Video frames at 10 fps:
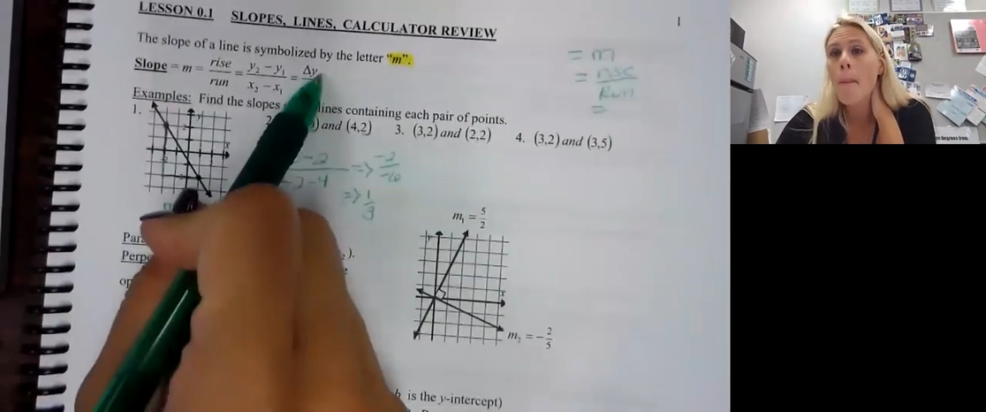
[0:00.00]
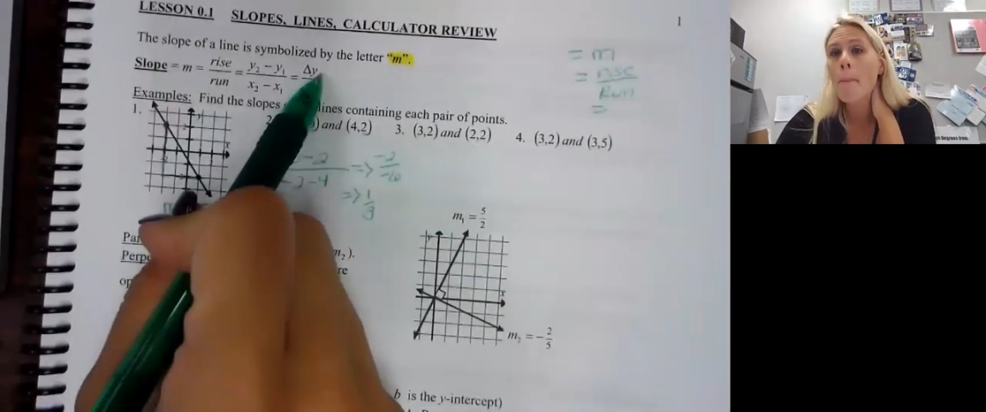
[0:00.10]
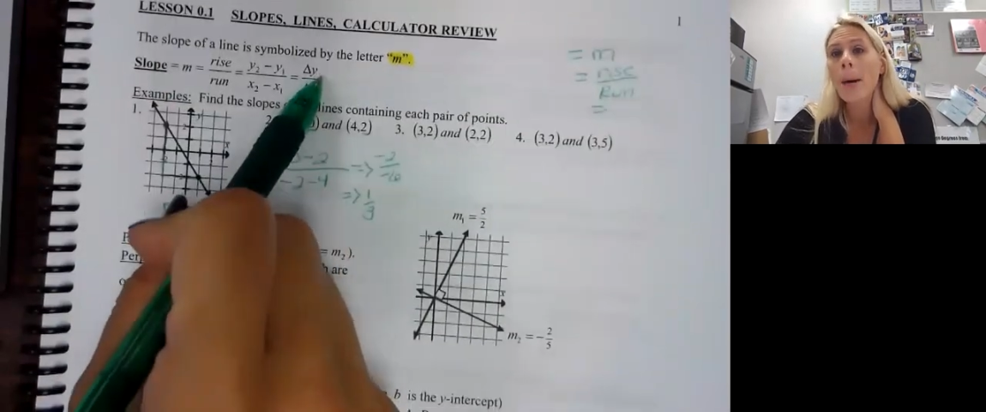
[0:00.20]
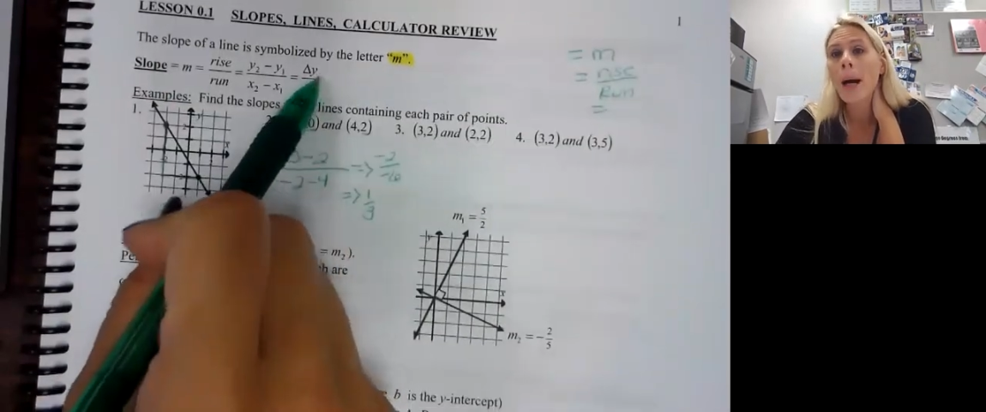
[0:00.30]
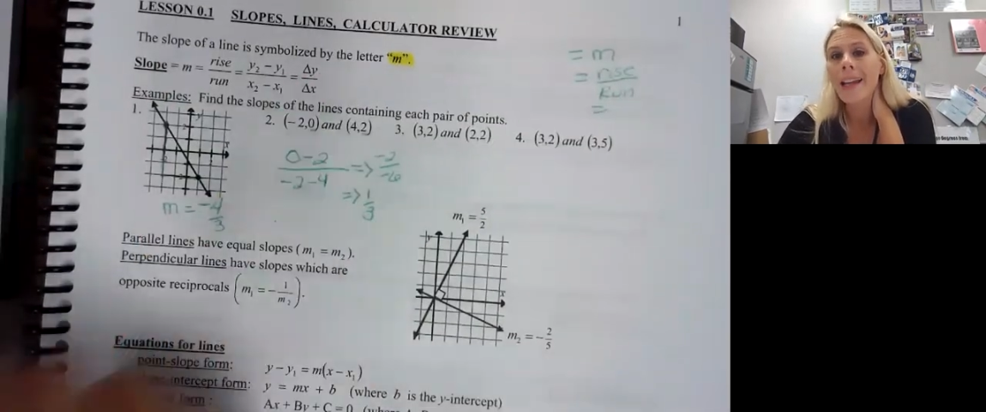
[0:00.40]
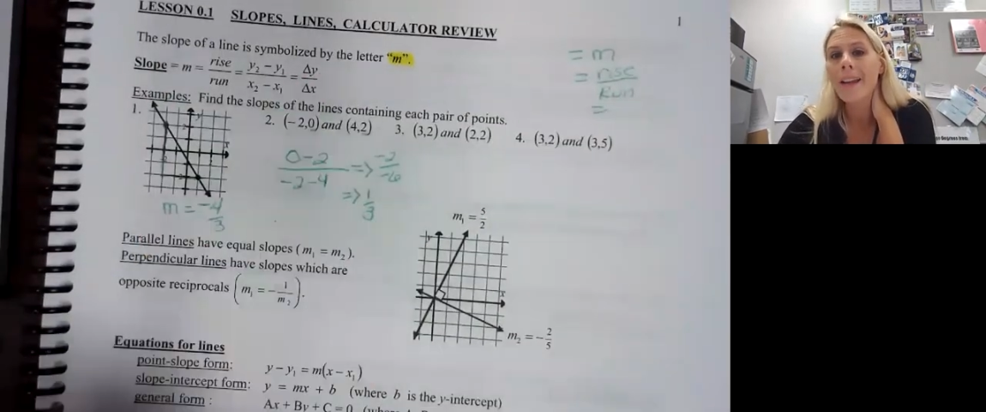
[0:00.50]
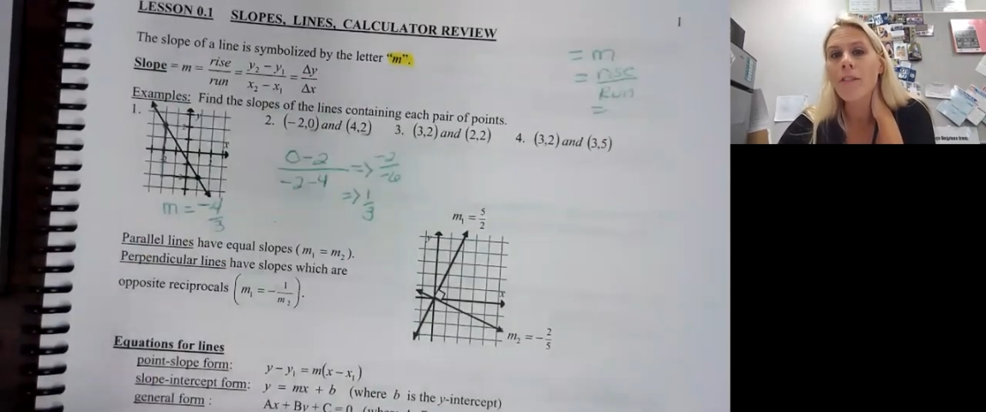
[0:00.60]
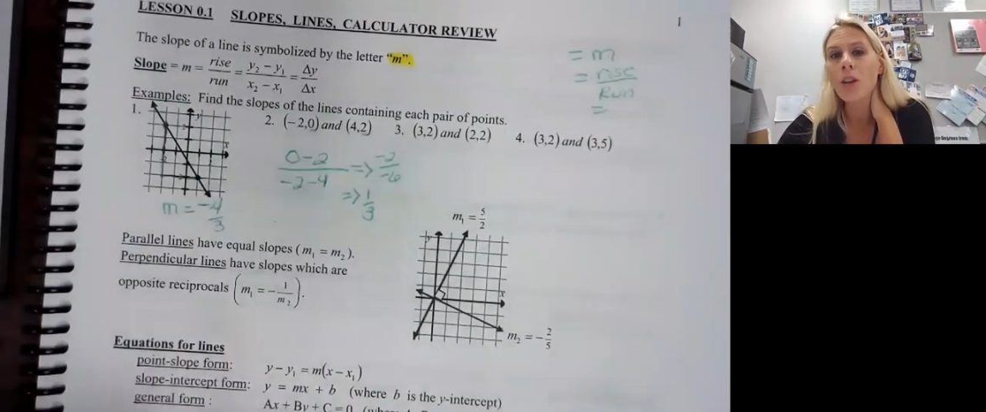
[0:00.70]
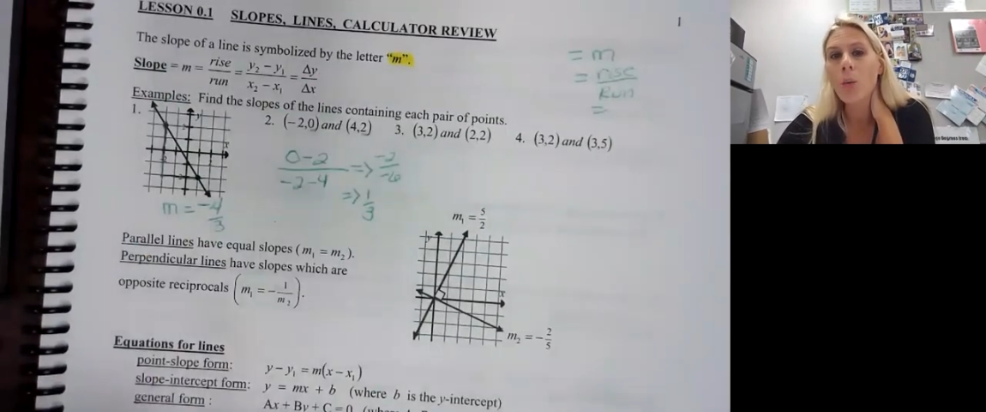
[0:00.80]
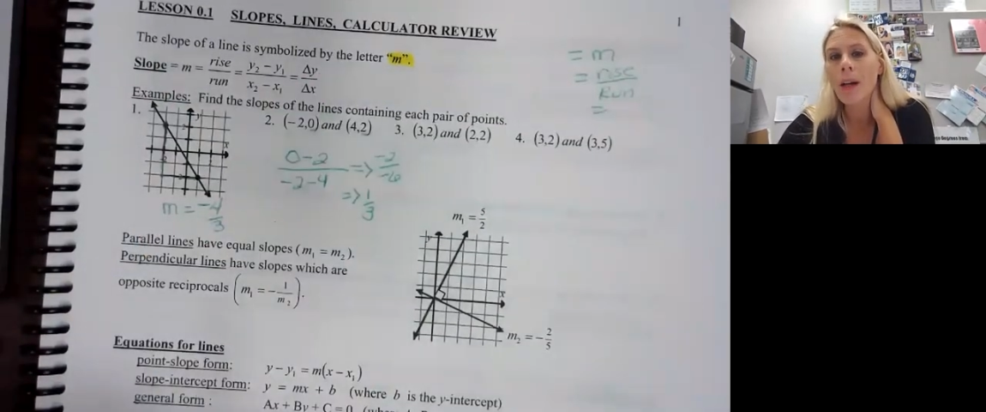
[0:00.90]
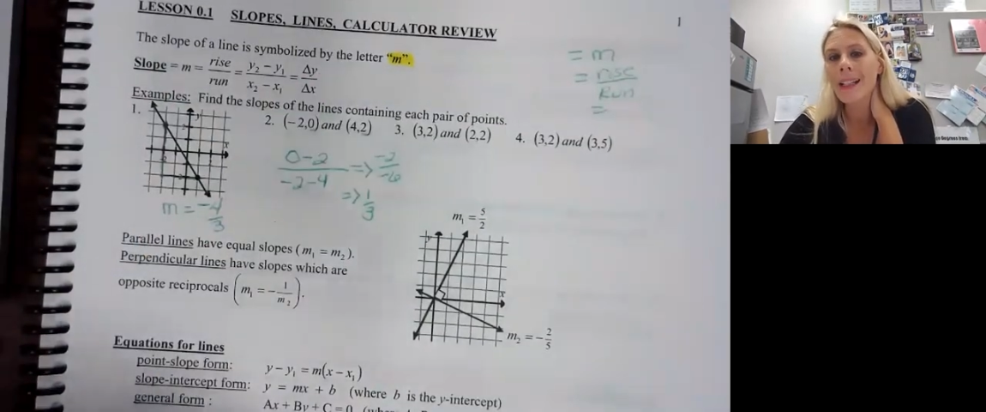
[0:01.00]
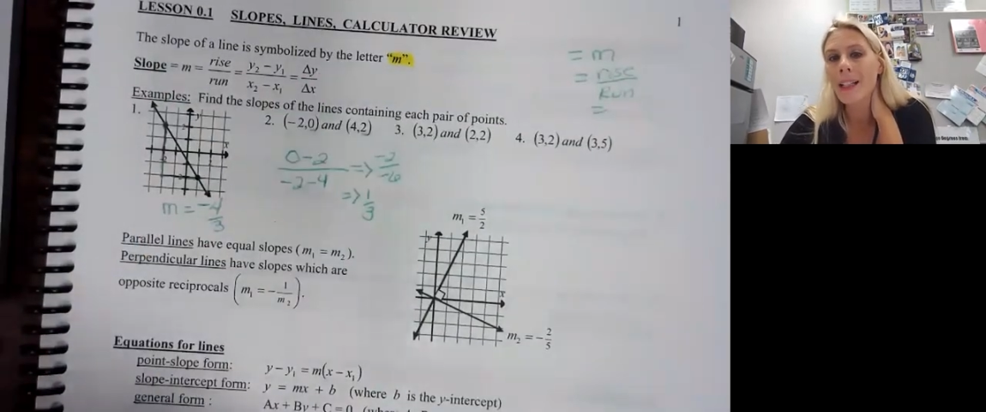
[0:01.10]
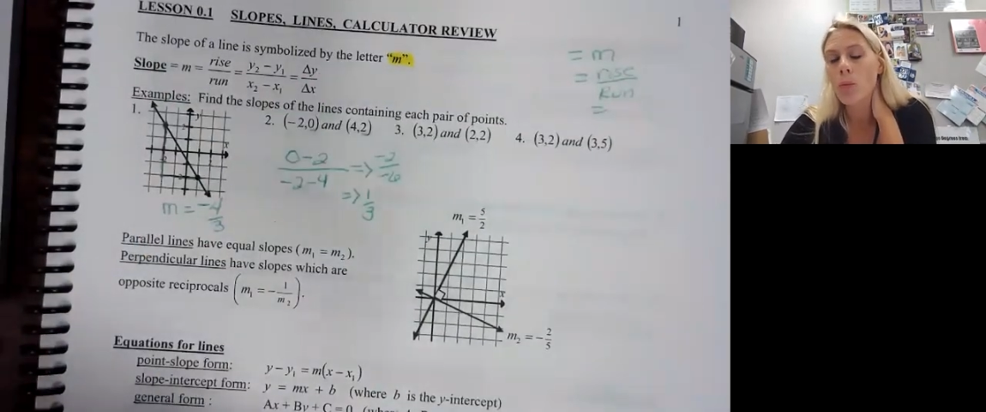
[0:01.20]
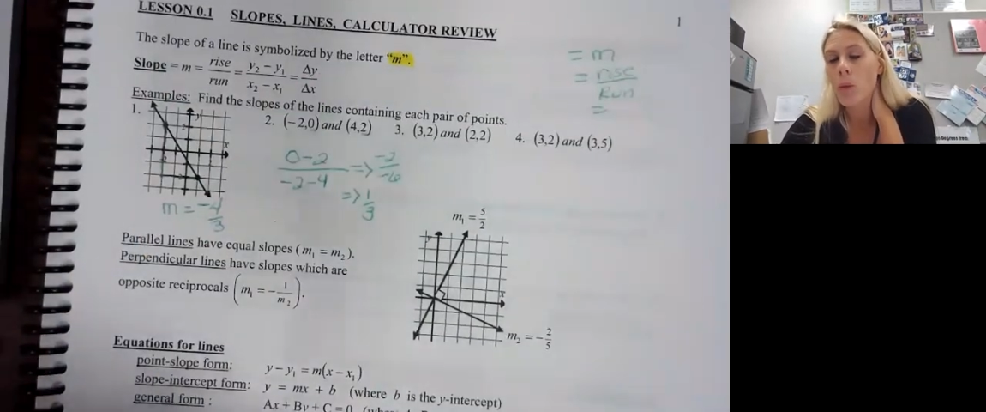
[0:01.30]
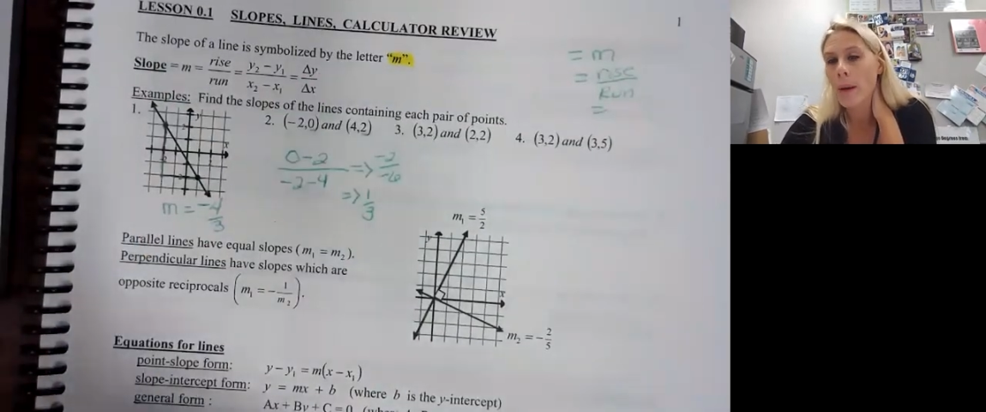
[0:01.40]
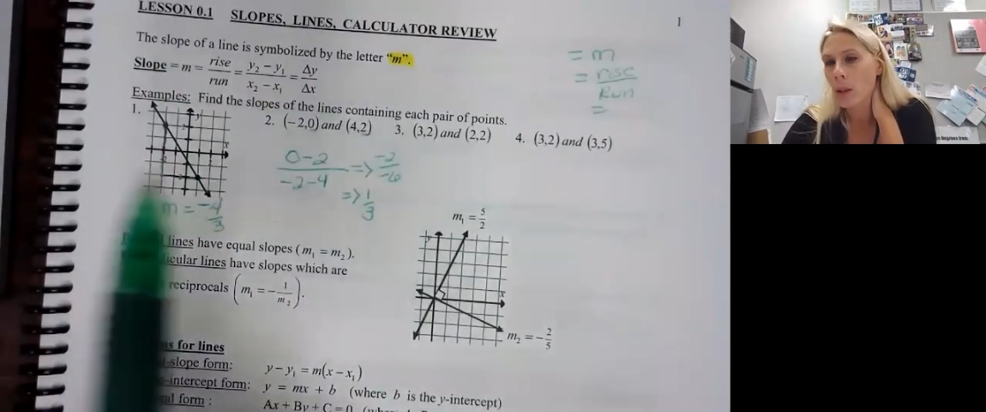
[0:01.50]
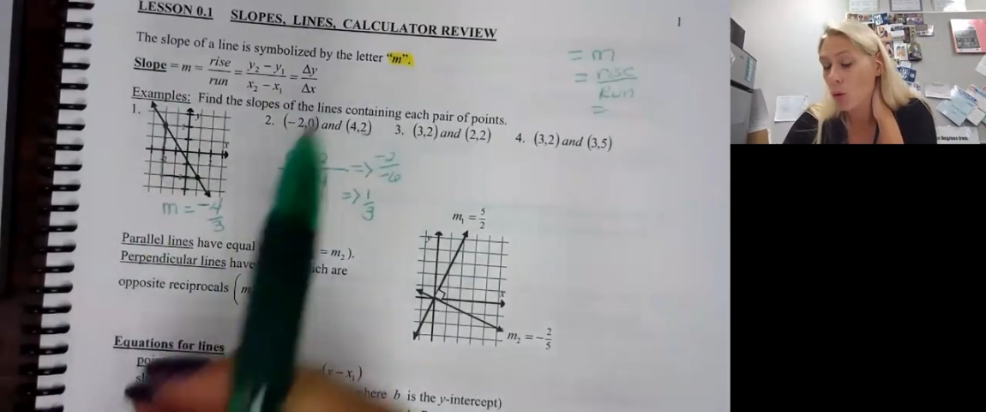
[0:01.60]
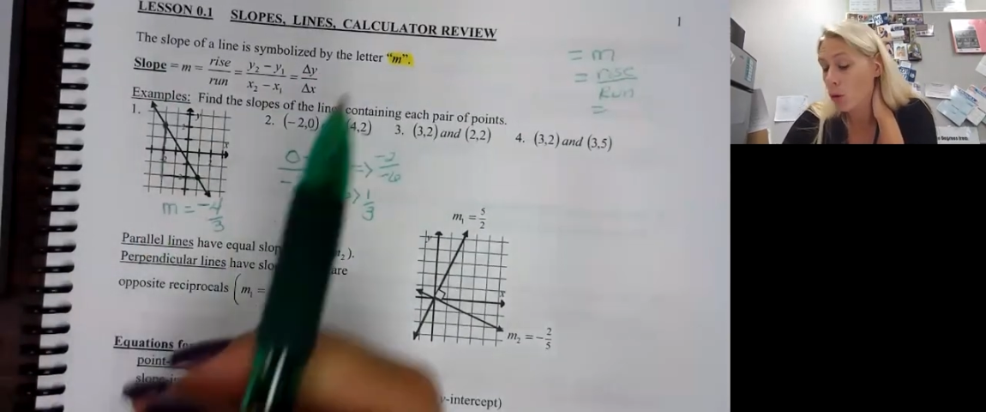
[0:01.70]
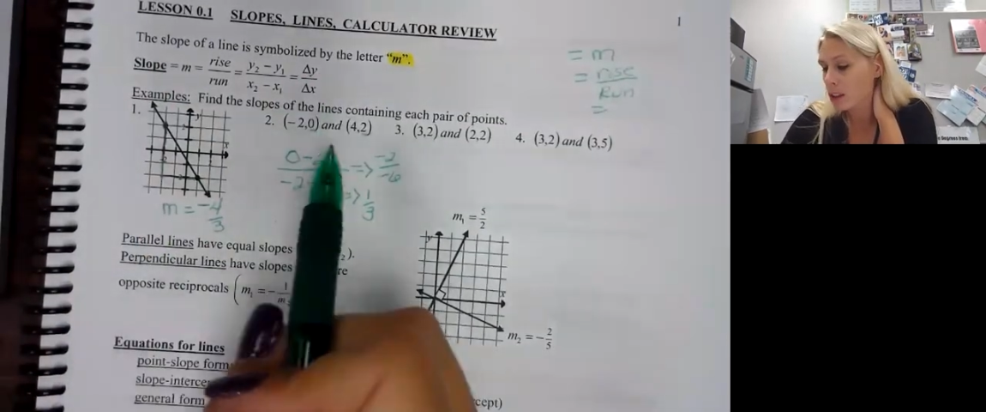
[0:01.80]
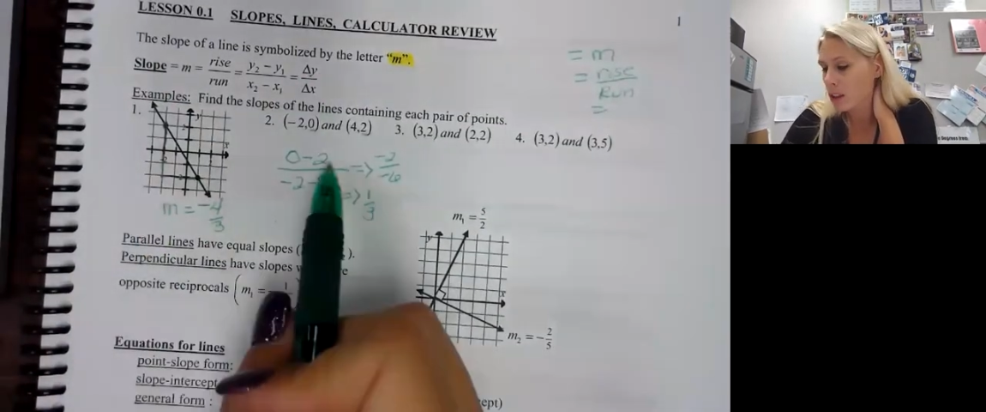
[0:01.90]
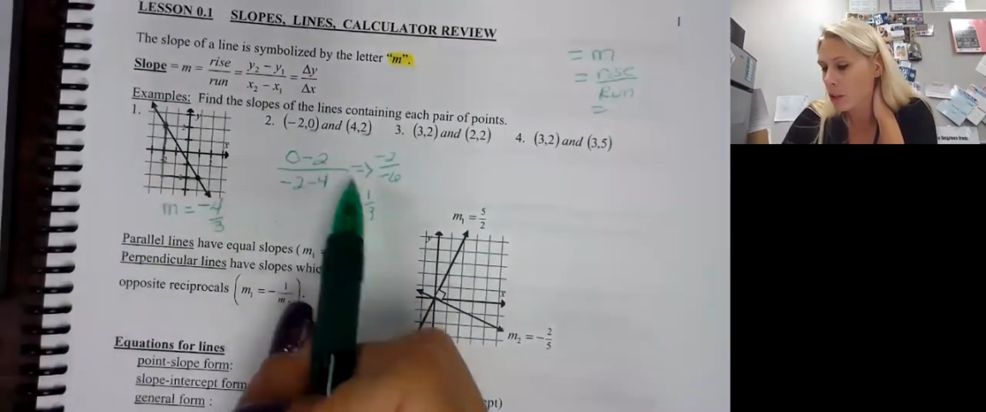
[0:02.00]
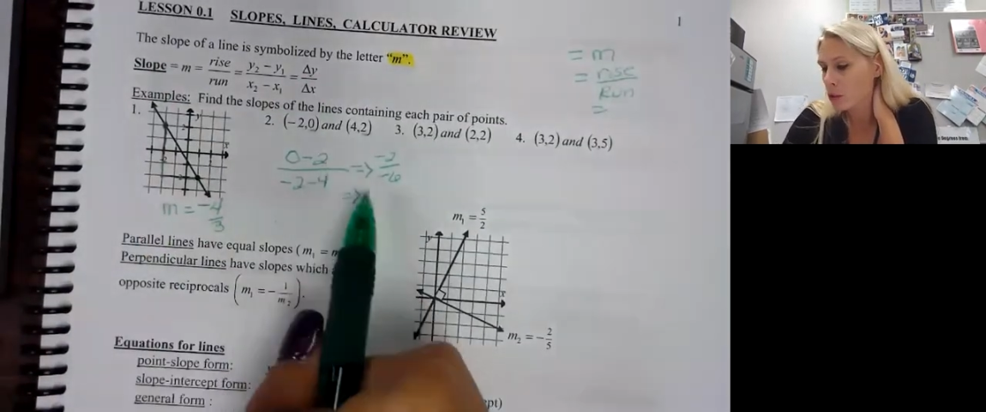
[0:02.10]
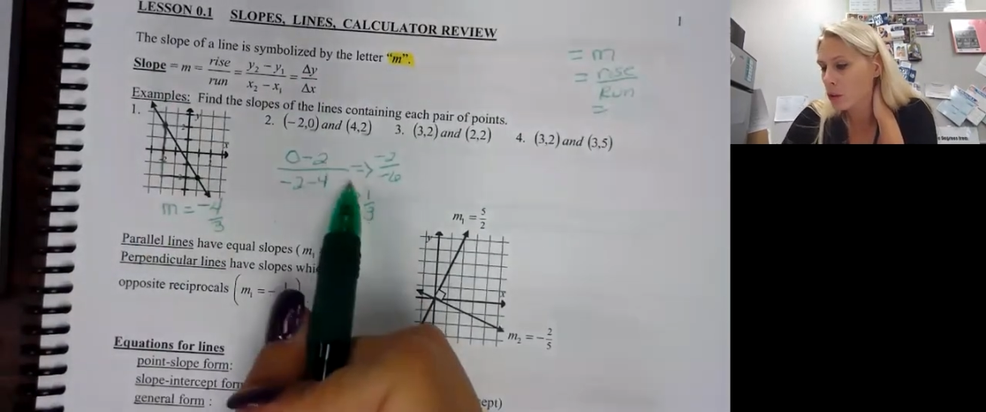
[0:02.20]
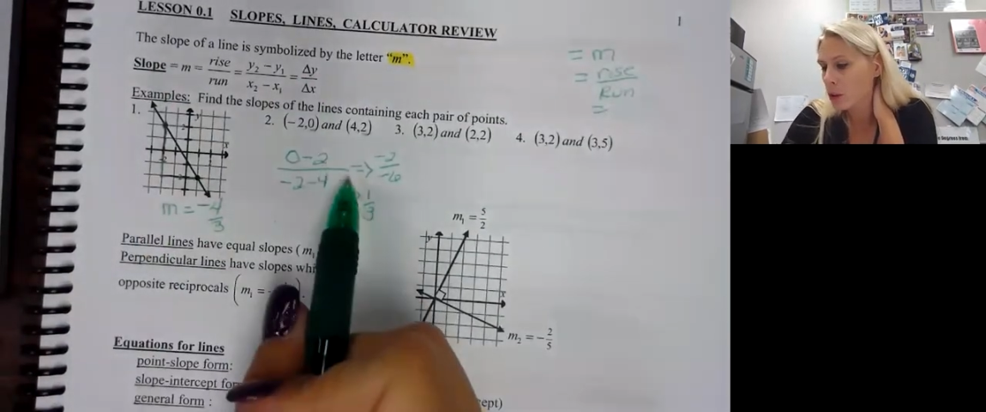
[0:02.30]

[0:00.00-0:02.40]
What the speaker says: But if you want to get away with horizontal,